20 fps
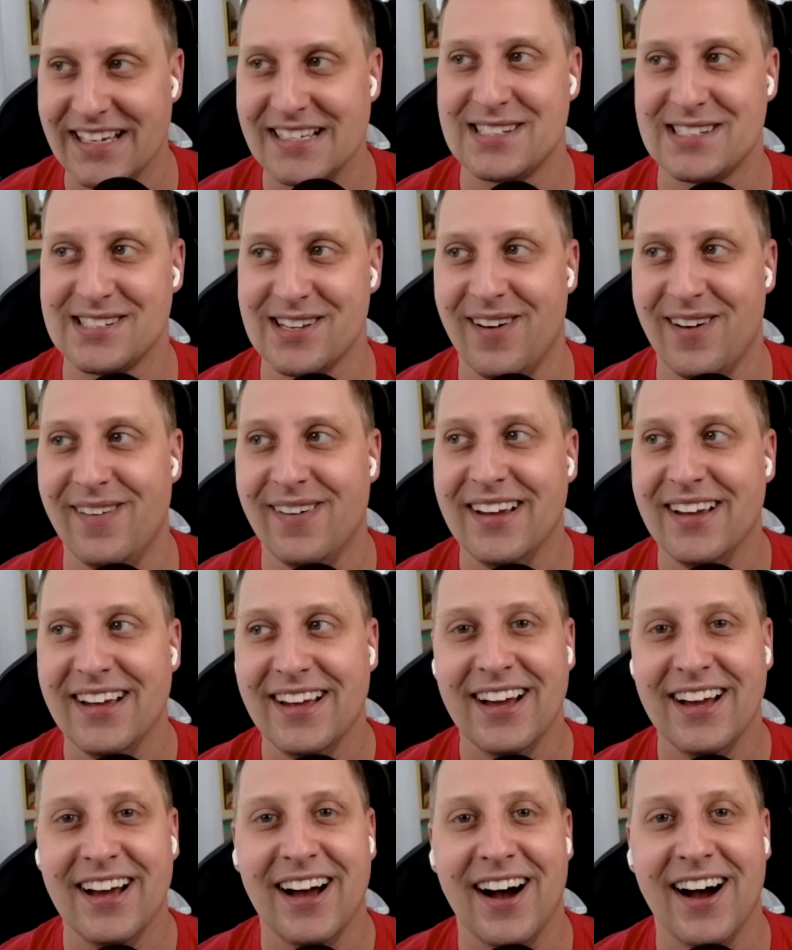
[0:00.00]
So,
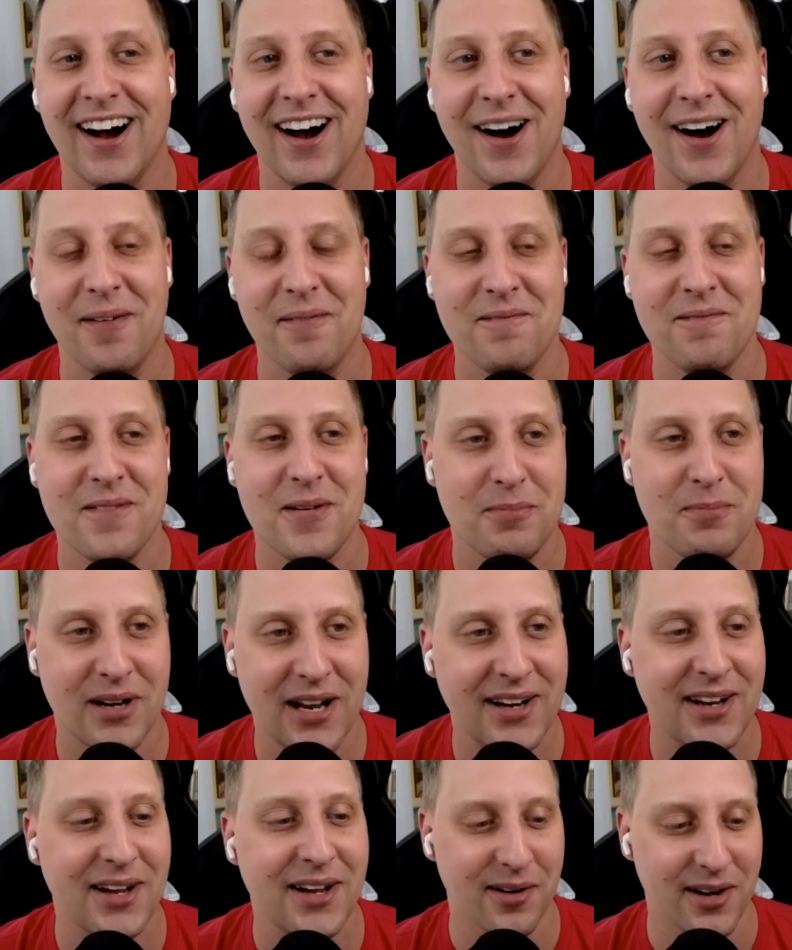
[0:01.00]
yes. um, but I
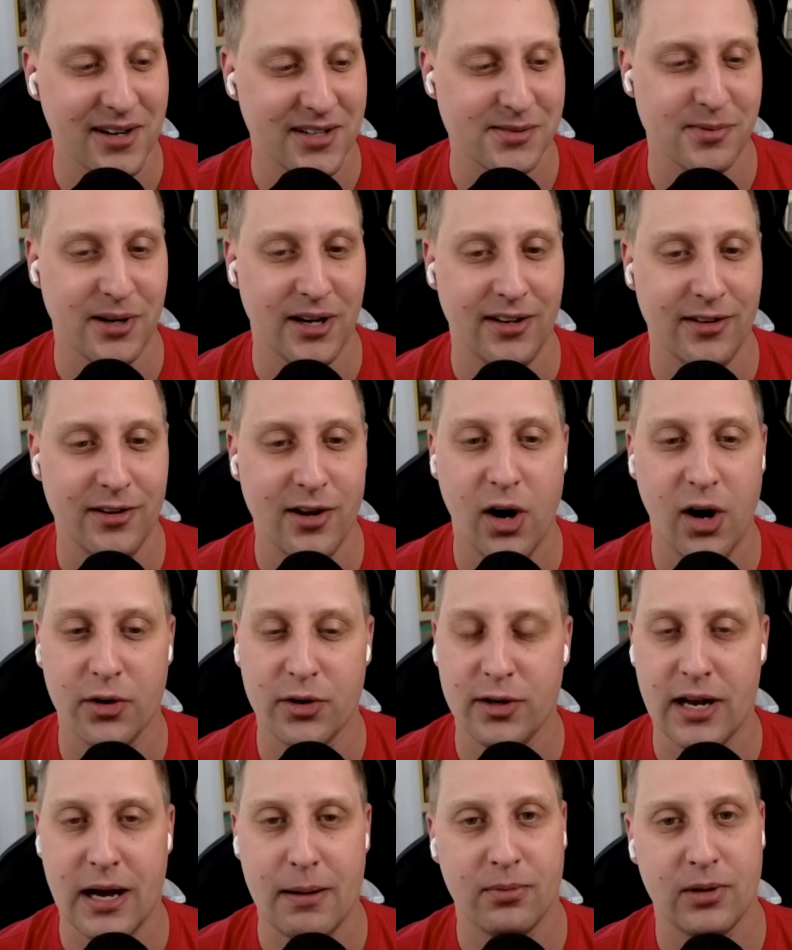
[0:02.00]
digress. But no,
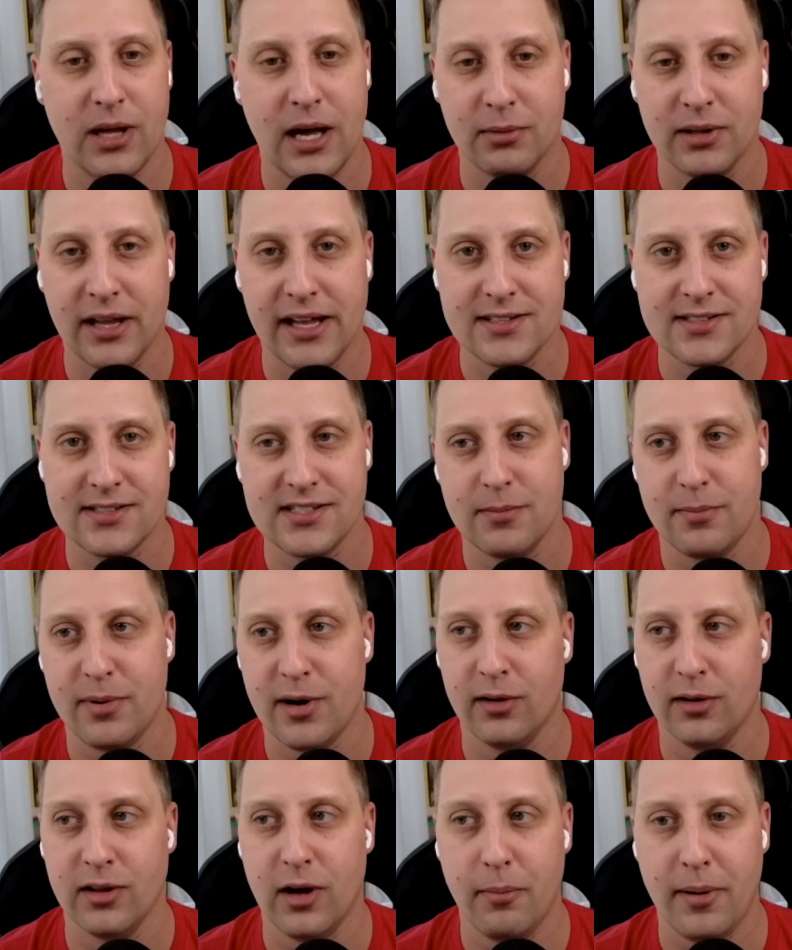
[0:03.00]
dude, I'm I'm glad to see the
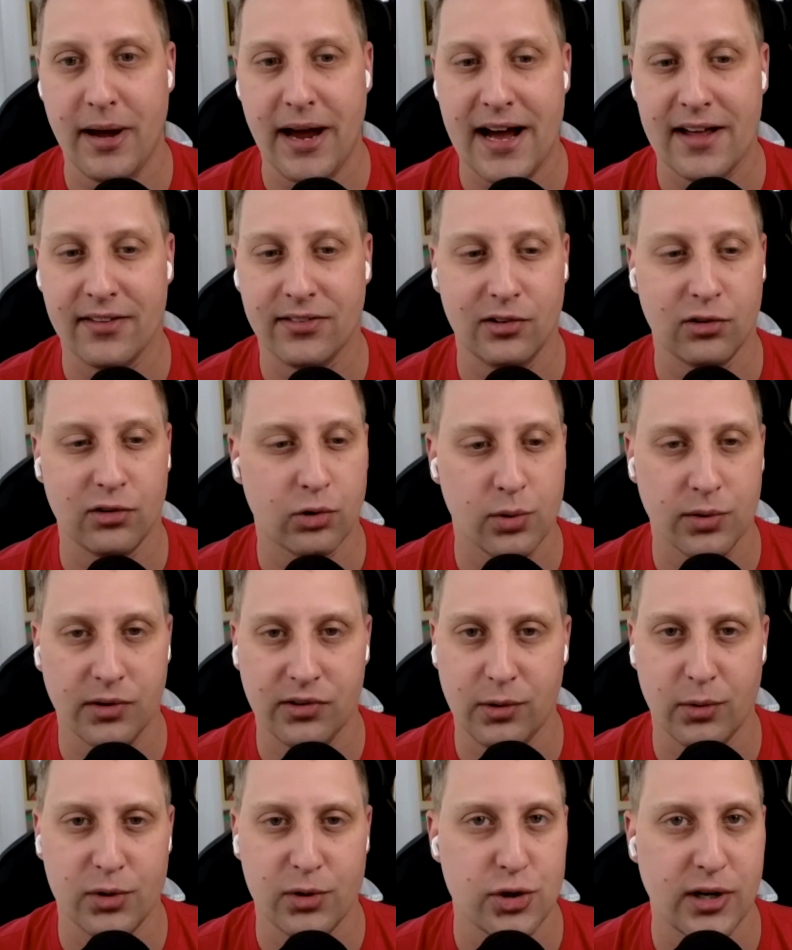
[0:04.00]
parallel paths. It's cool to
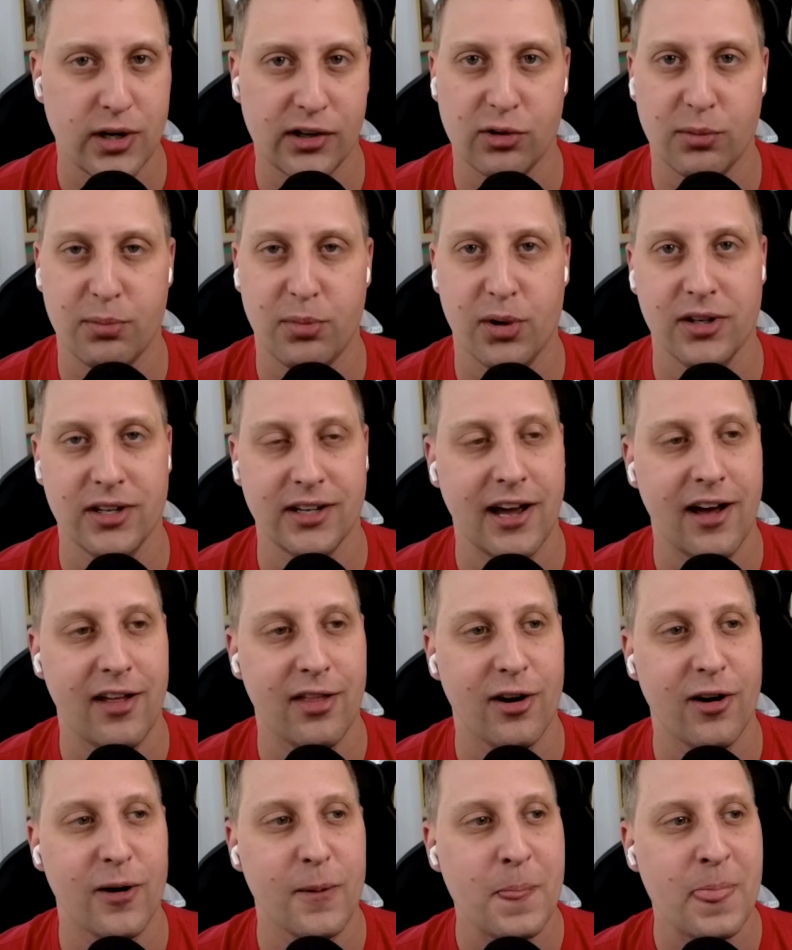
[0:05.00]
see what you guys are putting
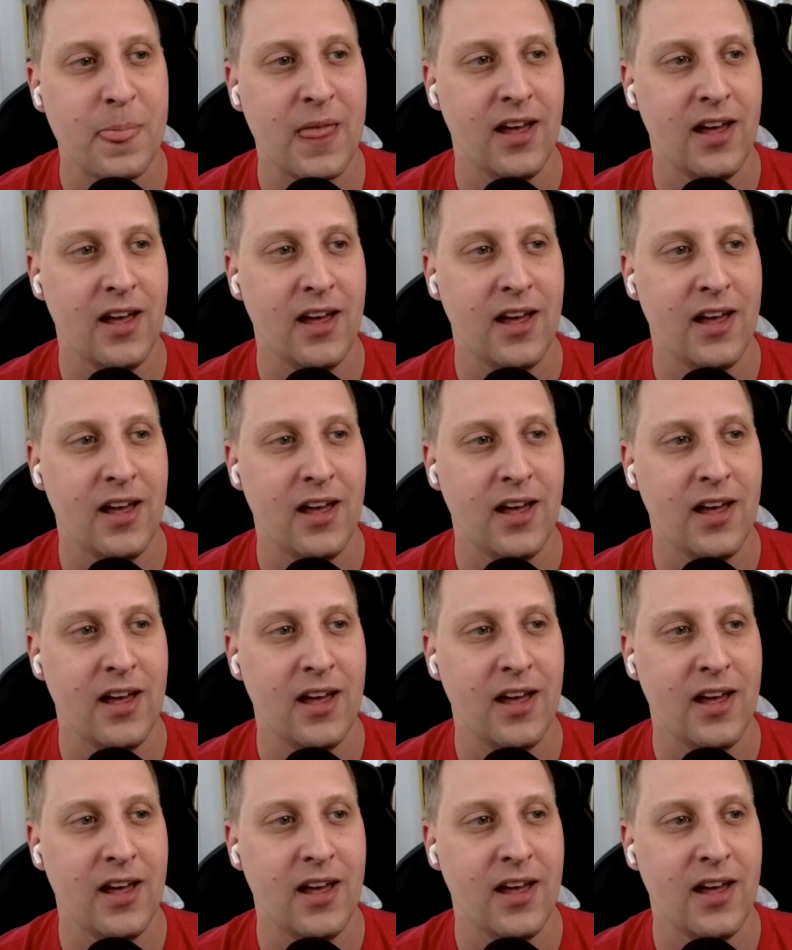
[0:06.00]
together.